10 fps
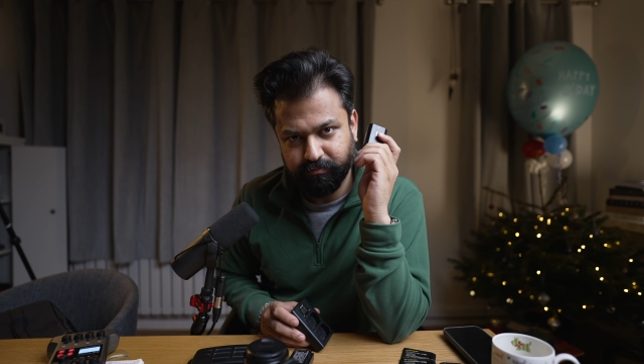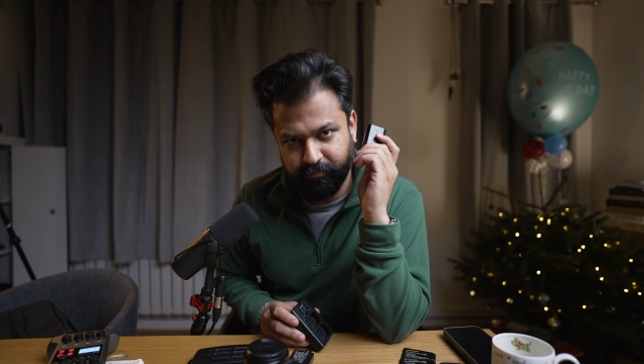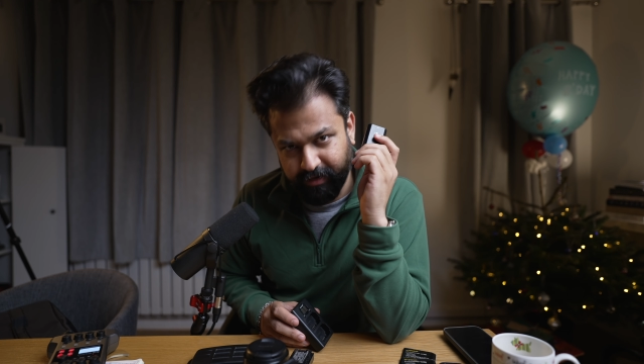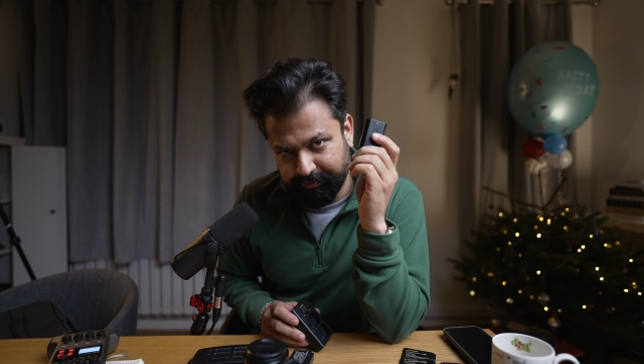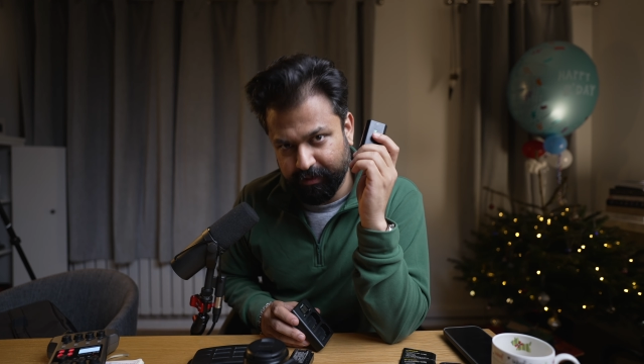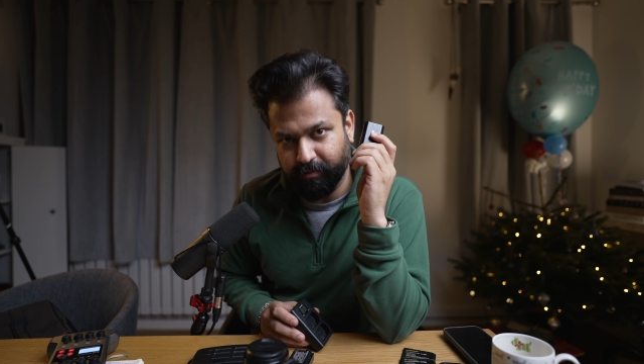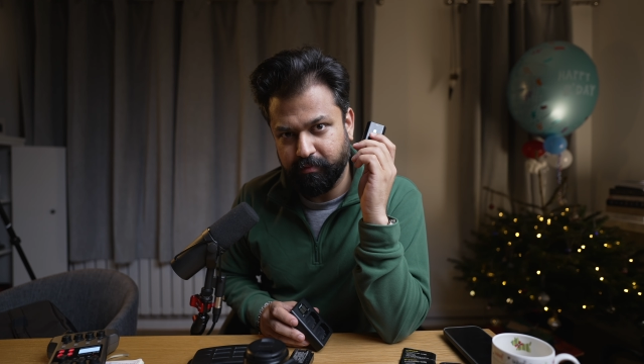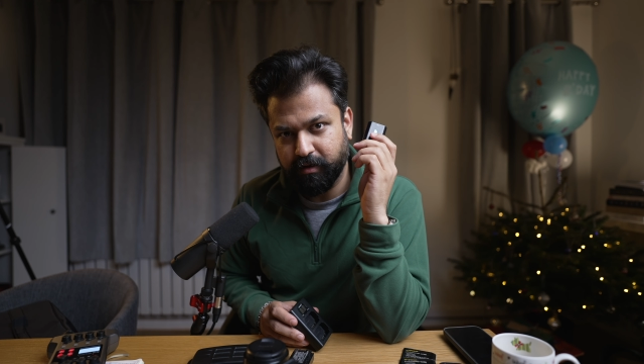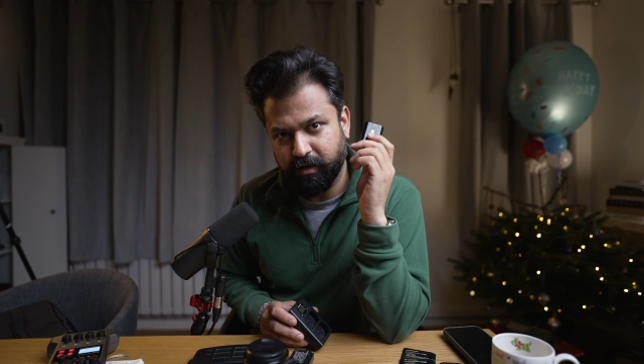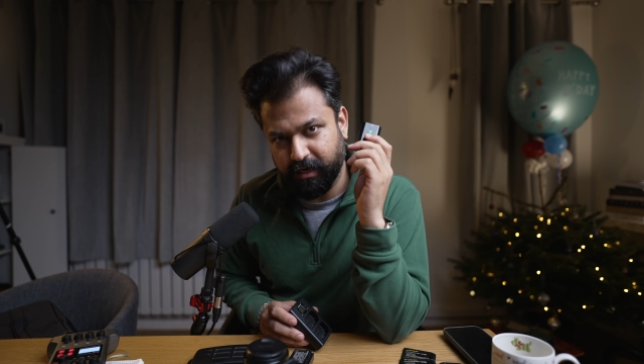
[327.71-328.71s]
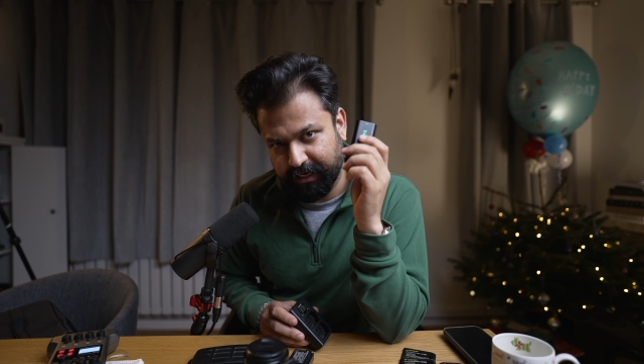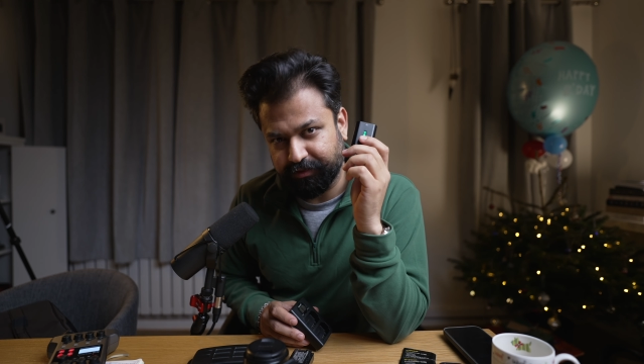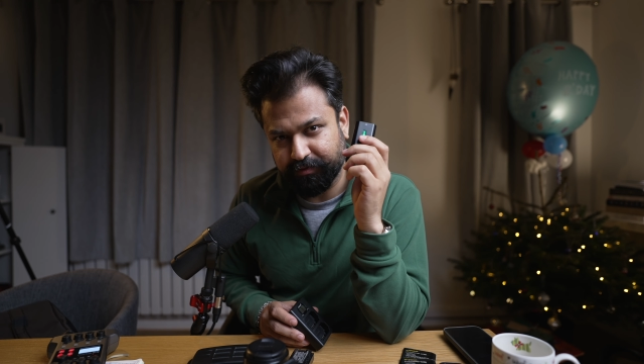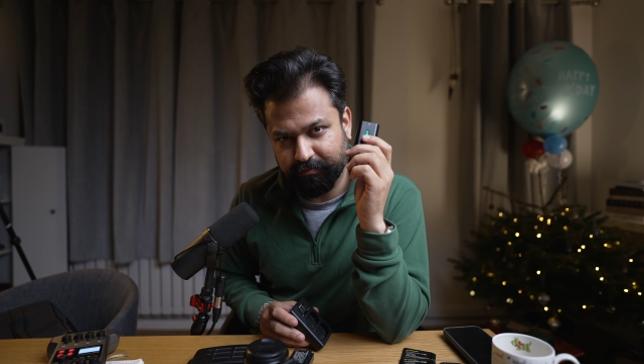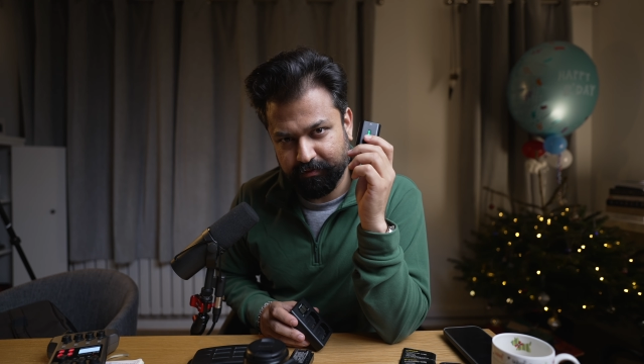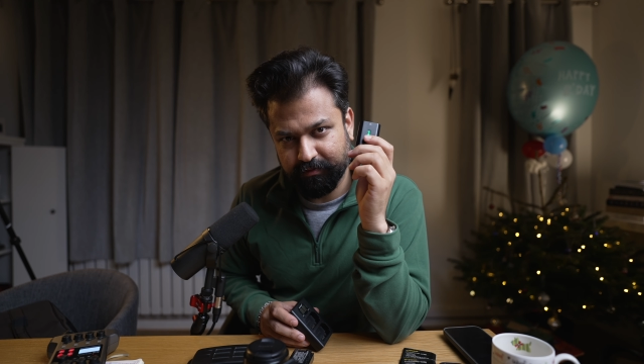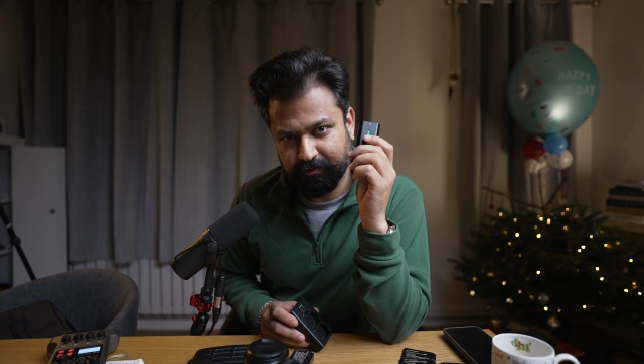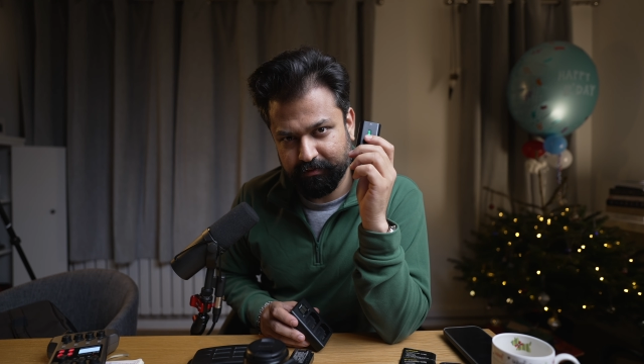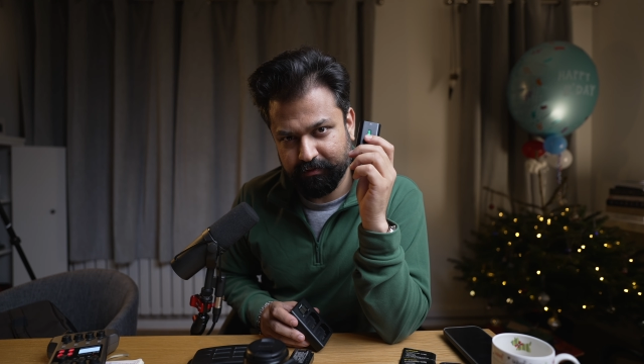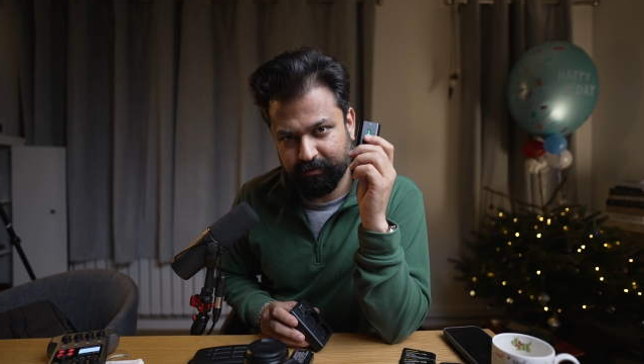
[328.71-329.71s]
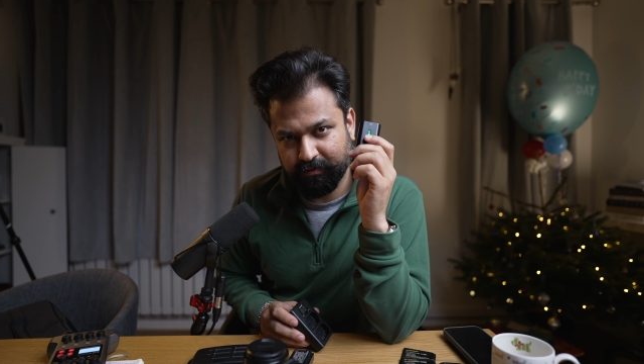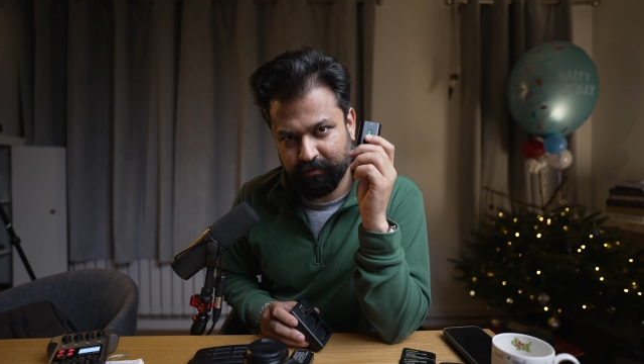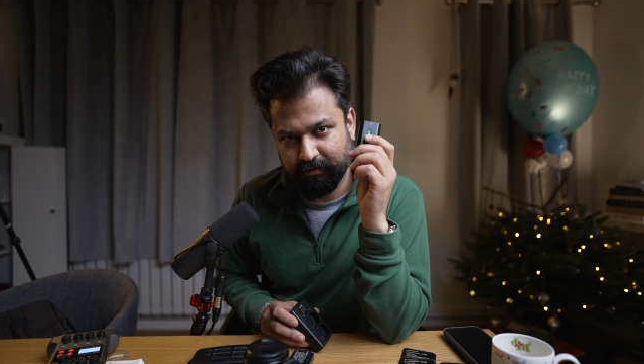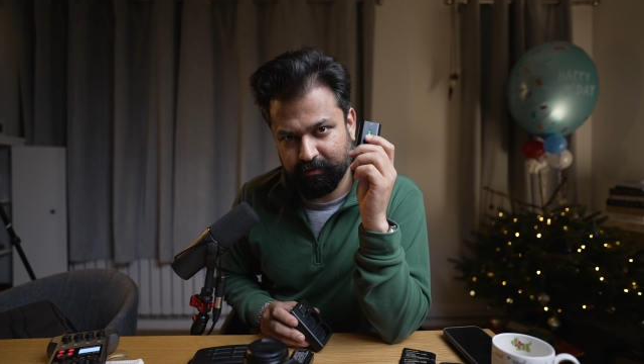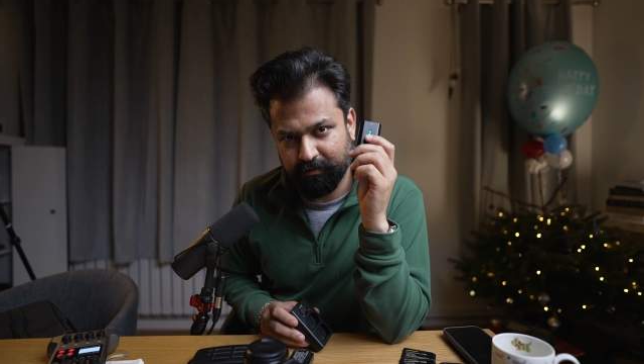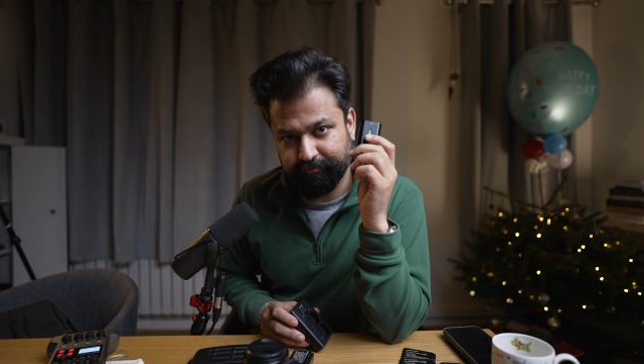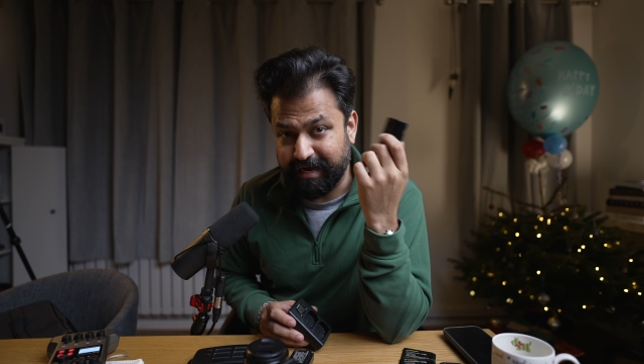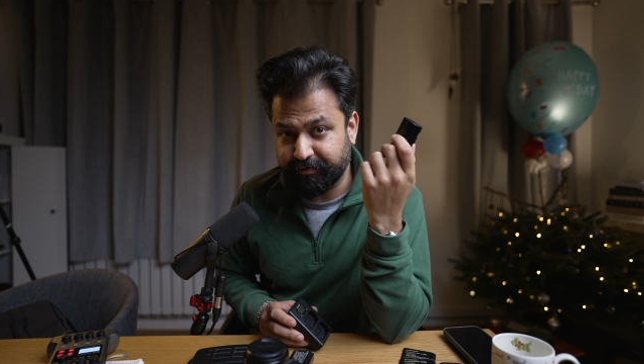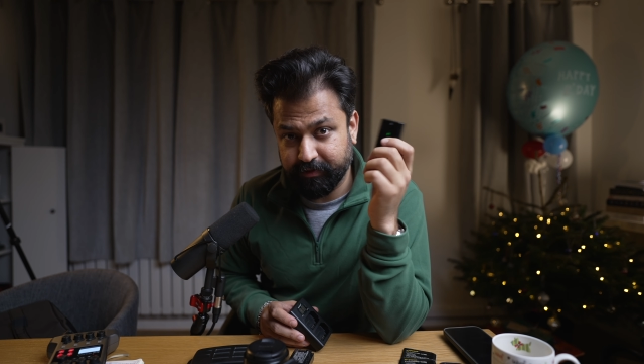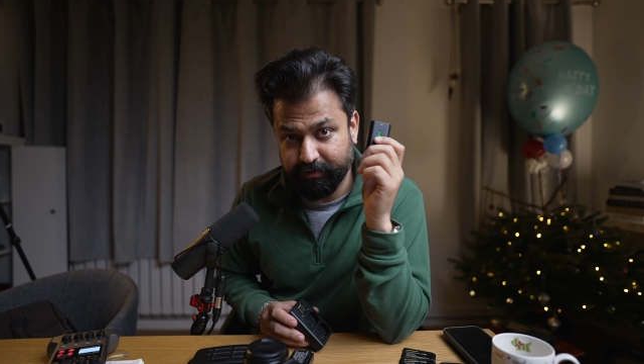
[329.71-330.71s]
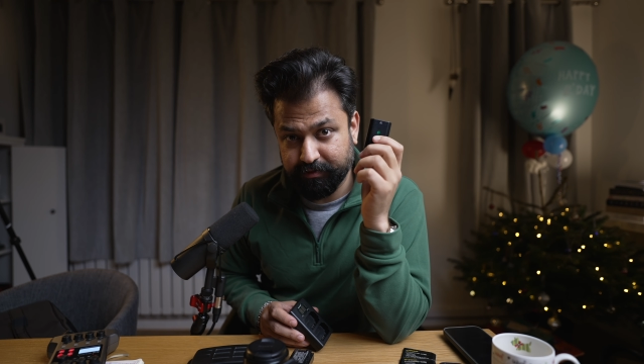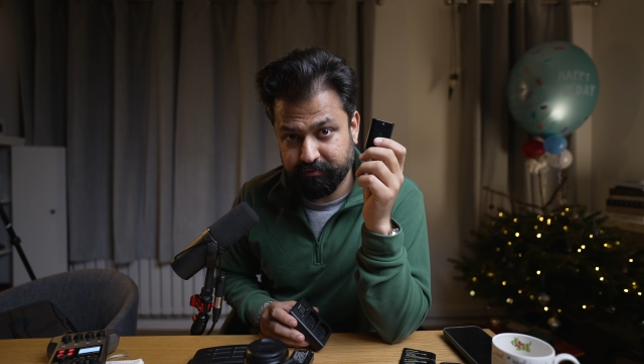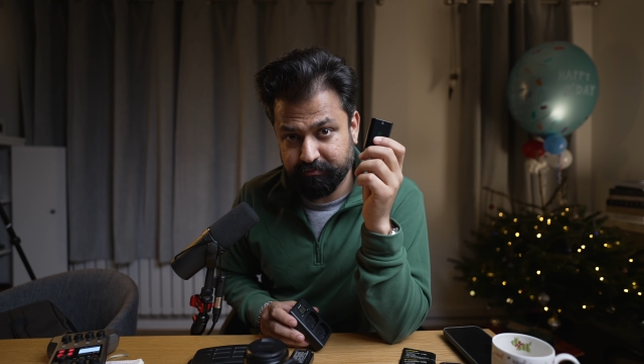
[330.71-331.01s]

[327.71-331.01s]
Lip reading: premium item. Batteries.